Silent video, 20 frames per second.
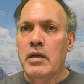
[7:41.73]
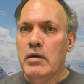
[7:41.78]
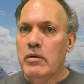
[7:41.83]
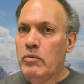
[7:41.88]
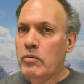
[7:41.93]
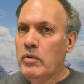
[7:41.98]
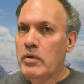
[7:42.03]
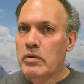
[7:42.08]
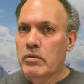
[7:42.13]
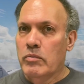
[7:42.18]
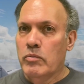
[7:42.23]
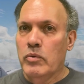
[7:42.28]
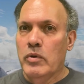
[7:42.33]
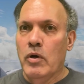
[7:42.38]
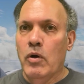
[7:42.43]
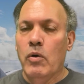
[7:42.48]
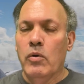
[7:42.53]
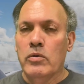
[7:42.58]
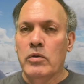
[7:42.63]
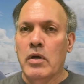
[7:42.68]
we're
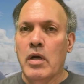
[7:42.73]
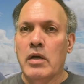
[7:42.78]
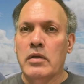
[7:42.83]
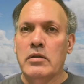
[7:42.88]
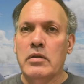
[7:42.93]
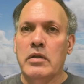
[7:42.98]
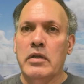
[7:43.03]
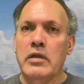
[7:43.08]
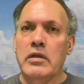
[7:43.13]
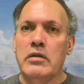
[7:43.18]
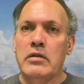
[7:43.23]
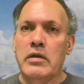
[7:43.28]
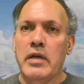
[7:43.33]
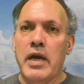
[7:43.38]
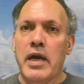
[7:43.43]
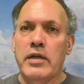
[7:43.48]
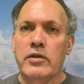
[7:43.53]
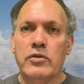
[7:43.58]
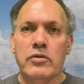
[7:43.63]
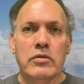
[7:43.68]
holding on to the
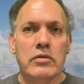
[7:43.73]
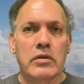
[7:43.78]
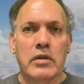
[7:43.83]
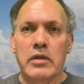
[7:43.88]
international.